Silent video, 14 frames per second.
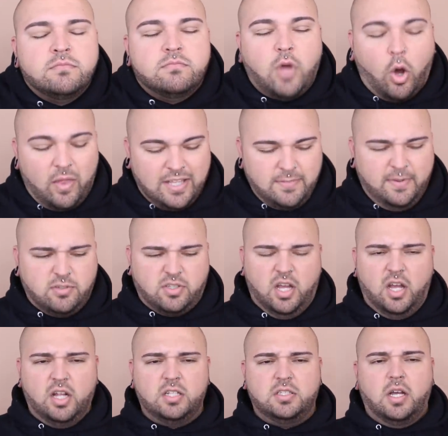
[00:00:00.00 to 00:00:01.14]
Oh, that smells
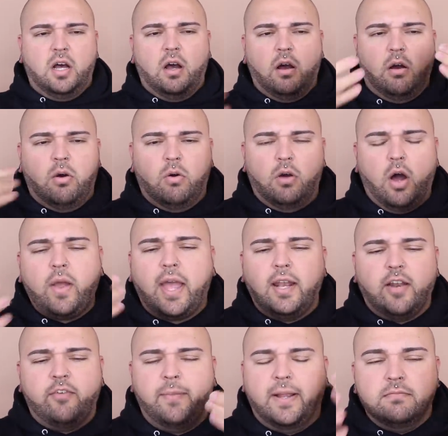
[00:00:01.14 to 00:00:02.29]
good though. Okay,
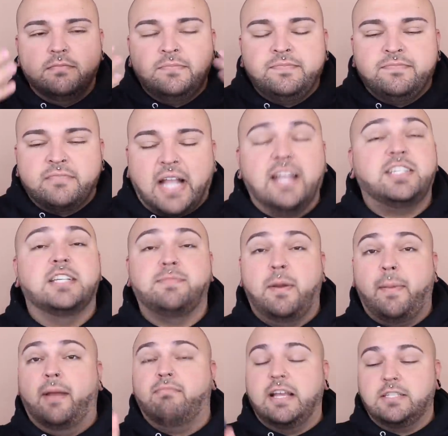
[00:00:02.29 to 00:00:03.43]
never mind. I changed my
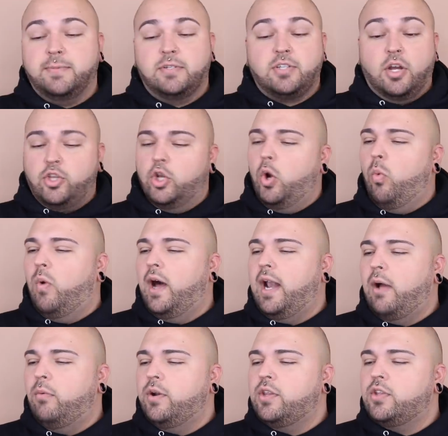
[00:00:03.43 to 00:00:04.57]
mind. That smells good. You know what?
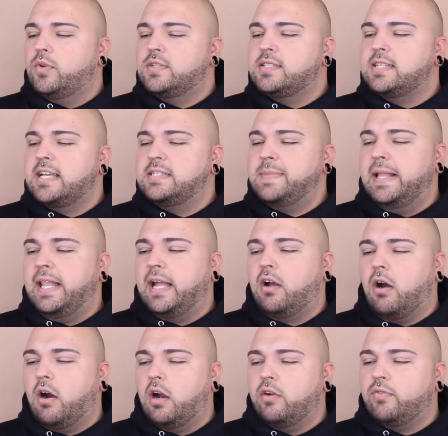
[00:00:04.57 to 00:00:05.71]
I want to use this as my like
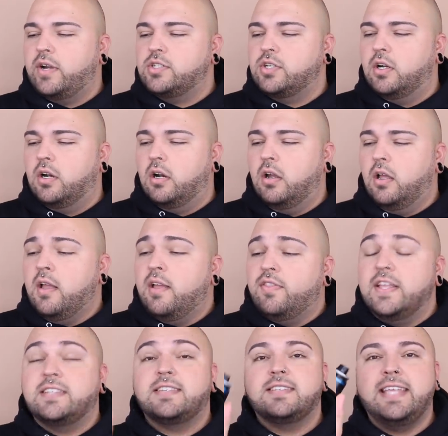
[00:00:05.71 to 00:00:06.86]
car freshener.
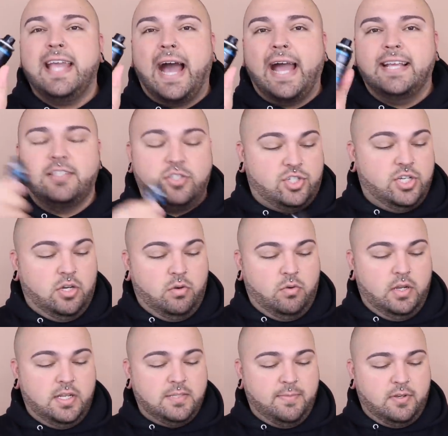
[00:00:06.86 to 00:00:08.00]
This is the ice chill
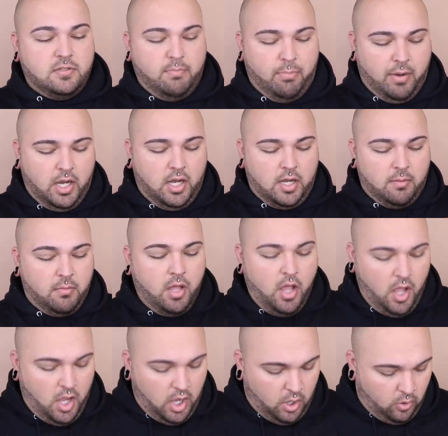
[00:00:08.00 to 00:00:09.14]
one. It smells bomb.
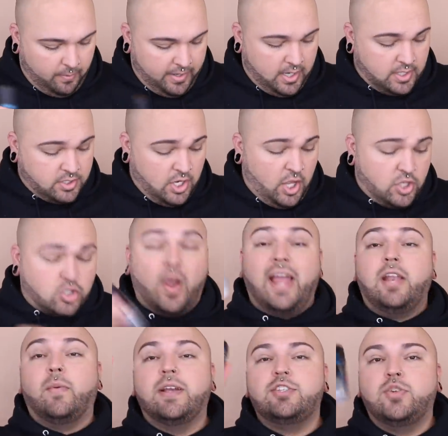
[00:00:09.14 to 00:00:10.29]
Oh my gosh. So
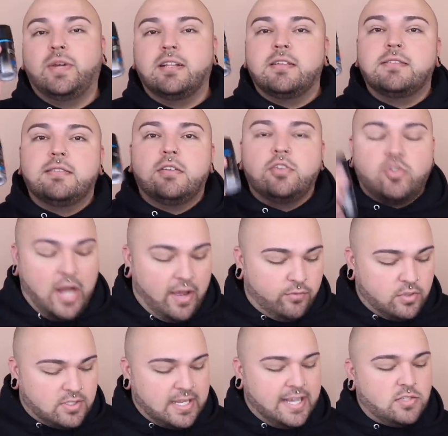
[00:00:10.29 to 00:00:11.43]
anyways, you get this little
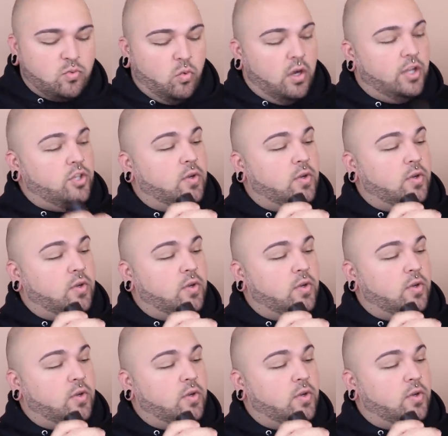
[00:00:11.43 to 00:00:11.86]
travel size one.